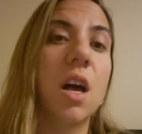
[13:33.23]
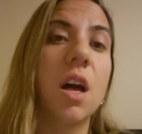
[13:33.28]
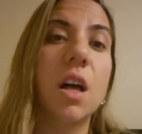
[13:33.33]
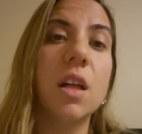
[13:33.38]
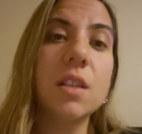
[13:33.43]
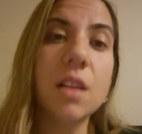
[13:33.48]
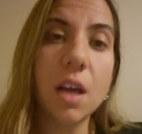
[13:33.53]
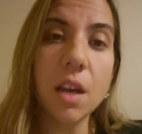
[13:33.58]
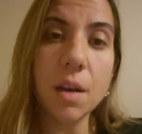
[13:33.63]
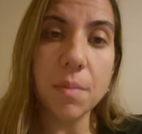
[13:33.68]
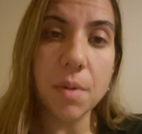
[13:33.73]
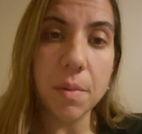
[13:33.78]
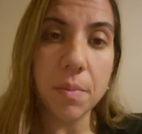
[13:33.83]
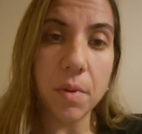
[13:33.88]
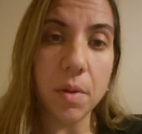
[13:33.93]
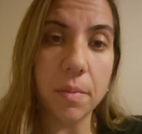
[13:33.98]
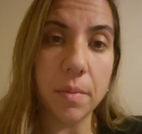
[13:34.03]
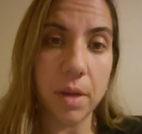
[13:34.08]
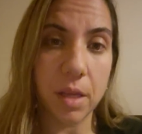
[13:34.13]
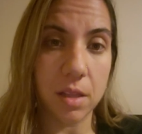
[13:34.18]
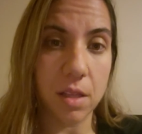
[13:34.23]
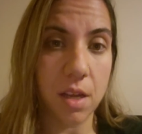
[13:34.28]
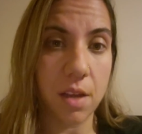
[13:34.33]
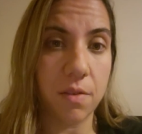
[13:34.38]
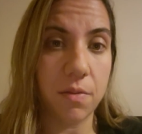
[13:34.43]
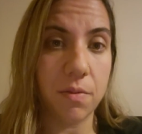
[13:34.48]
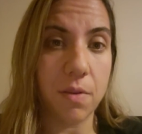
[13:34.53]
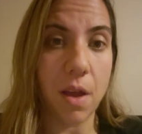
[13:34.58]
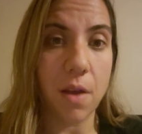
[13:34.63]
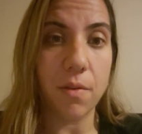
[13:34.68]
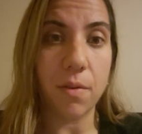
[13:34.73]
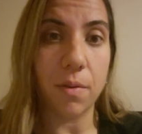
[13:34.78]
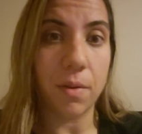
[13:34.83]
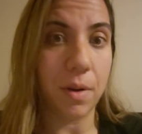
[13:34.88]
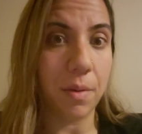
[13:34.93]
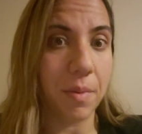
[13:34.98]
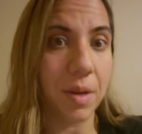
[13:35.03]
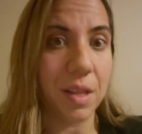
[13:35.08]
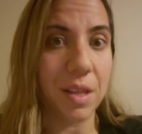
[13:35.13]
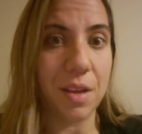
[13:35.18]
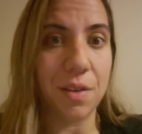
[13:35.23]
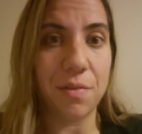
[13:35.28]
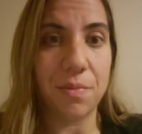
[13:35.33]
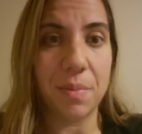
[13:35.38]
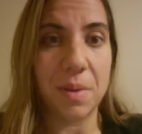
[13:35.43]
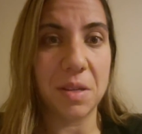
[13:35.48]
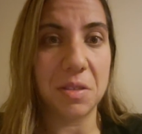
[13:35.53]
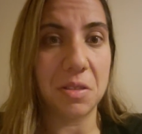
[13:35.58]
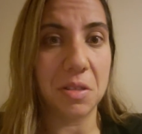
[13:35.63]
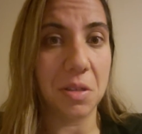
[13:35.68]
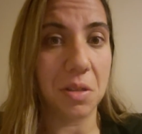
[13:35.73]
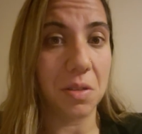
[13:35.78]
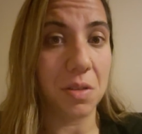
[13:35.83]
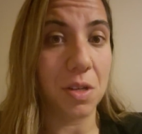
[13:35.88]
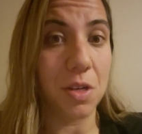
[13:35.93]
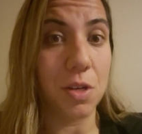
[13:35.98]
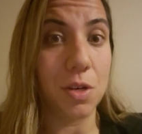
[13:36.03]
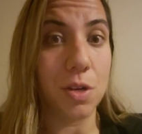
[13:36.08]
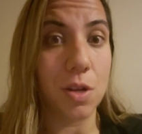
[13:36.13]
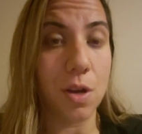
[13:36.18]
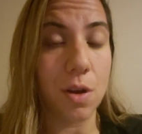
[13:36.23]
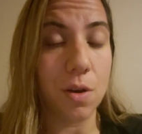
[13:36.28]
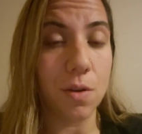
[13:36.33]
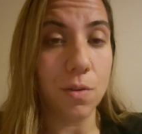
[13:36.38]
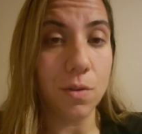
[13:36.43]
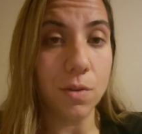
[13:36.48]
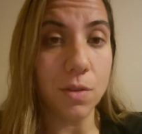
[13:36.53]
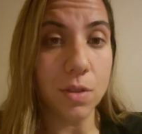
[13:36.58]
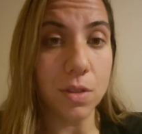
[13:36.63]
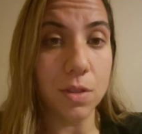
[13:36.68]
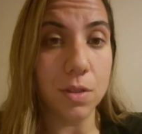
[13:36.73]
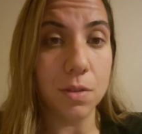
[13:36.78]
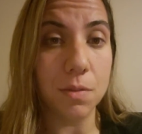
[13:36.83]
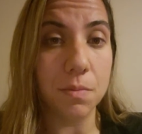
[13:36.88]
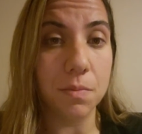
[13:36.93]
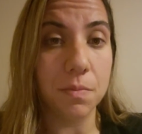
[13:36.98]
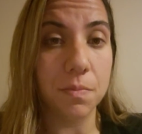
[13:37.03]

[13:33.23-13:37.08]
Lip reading: A lot of people in my life, everyone in my life basically knows.